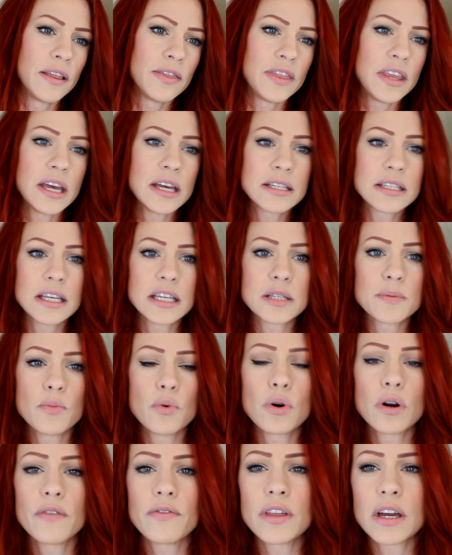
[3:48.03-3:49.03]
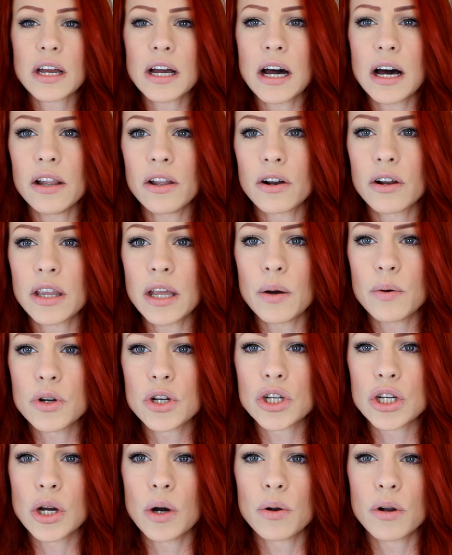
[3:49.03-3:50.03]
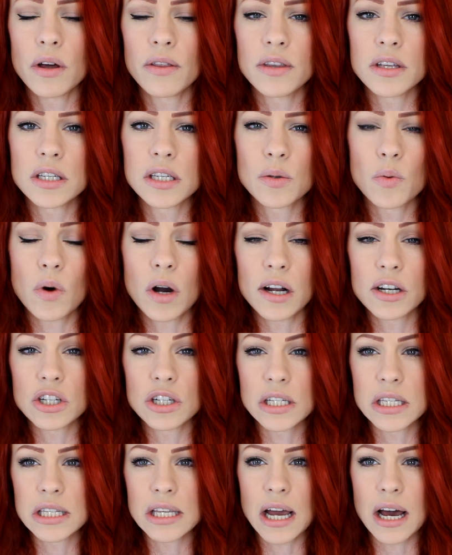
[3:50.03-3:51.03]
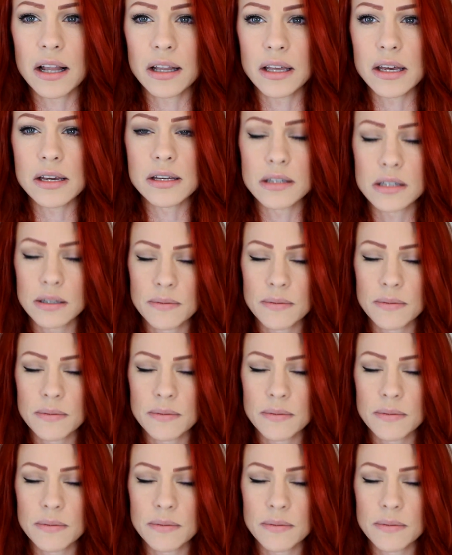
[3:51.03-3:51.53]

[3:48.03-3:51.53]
This is more of the color that was shown on the swatch at Sally's.